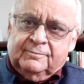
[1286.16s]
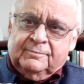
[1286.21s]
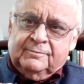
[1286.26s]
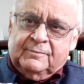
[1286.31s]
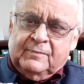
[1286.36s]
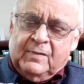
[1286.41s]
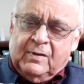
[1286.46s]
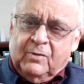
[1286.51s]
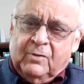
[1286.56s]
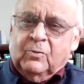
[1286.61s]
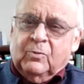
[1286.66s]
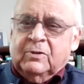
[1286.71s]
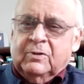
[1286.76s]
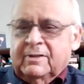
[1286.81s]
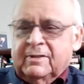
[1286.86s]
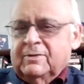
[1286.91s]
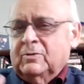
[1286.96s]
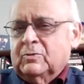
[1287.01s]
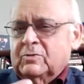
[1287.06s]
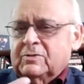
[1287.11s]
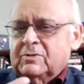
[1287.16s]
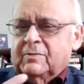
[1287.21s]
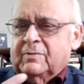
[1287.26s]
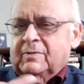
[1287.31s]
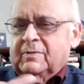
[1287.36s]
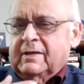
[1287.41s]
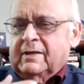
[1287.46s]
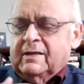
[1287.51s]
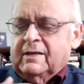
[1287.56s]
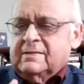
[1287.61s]
or will they use something
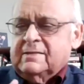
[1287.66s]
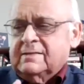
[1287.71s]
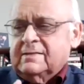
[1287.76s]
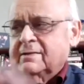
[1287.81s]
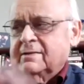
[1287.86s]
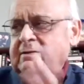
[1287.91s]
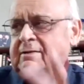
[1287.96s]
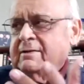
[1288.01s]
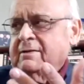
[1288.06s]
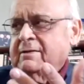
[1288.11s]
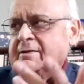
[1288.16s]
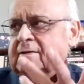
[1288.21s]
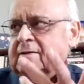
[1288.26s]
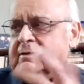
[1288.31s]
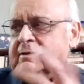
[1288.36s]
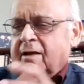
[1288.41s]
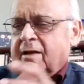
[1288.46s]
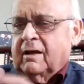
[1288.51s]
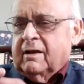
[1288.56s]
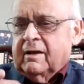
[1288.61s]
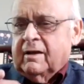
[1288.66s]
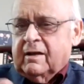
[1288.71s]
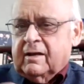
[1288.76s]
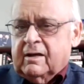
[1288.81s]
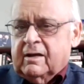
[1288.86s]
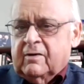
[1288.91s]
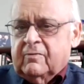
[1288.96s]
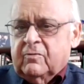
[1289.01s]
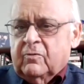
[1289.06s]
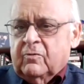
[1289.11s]
else? And our
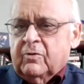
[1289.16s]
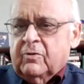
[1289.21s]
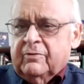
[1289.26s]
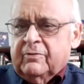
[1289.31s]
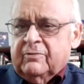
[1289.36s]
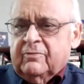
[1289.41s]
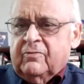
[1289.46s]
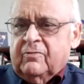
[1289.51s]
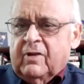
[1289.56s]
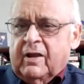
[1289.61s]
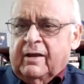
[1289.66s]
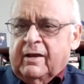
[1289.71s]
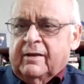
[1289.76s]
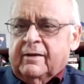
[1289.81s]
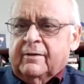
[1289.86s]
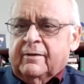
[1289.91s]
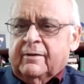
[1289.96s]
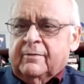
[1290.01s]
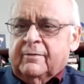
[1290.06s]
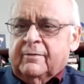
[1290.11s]
aircraft won't even fly.